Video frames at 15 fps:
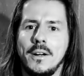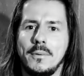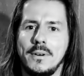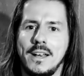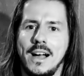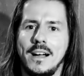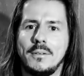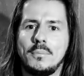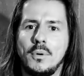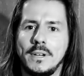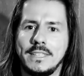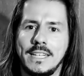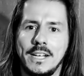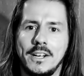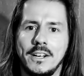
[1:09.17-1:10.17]
we're not
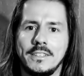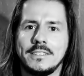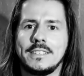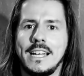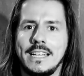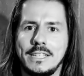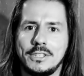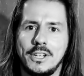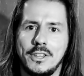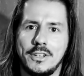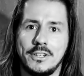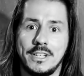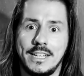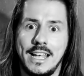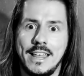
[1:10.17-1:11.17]
pointing guns at each
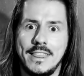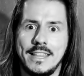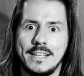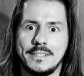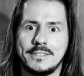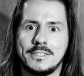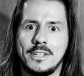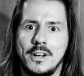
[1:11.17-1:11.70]
other to get things